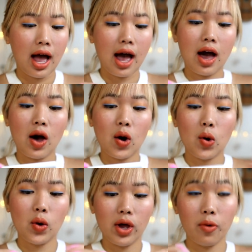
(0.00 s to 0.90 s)

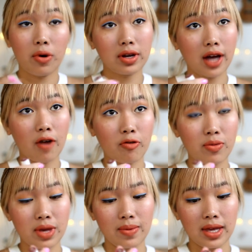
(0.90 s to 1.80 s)
how it worked out for
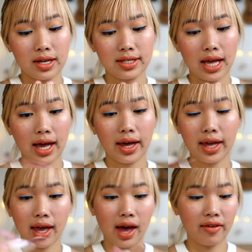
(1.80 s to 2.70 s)
me because
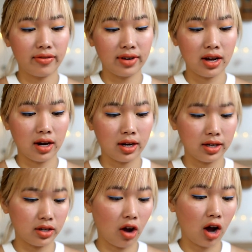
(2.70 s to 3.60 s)
I have not
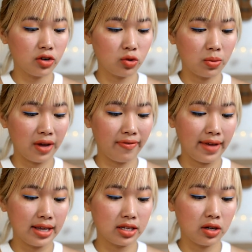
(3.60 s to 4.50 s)
contoured my
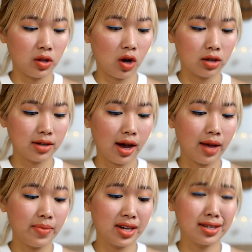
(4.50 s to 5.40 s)
face in a long
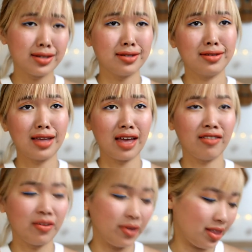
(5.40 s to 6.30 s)
time because I just
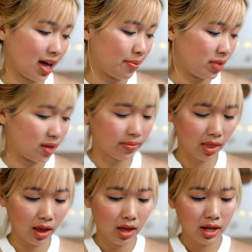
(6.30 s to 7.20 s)
gave up on that. But
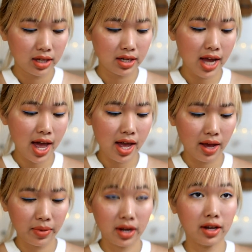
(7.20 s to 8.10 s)
today
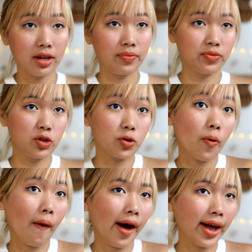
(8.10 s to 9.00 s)
I'm gonna
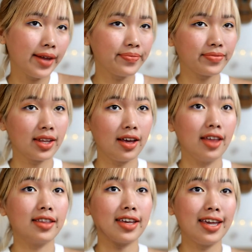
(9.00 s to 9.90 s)
try,
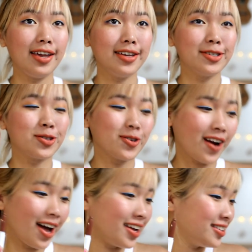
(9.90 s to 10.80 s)
the key is
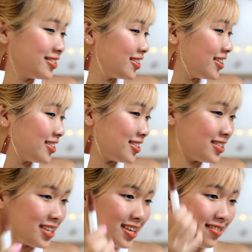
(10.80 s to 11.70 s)
trying, to
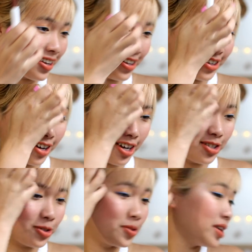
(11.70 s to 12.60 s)
see if I could
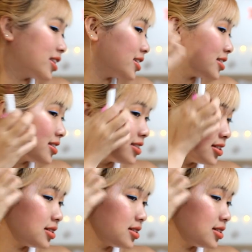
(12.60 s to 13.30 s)
contour with this.